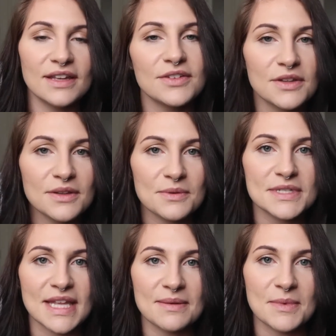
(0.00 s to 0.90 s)
Even though they were
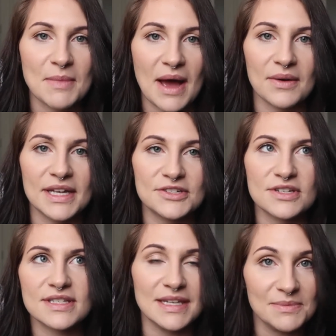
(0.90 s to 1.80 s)
the same amount, it
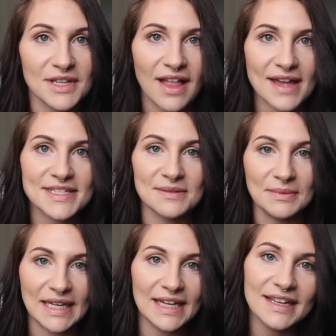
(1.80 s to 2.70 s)
just seemed a lot to
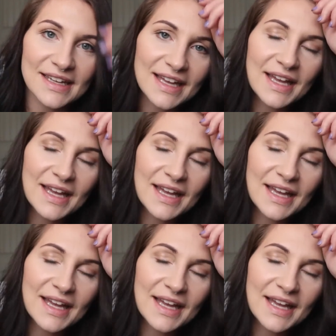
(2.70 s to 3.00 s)
me.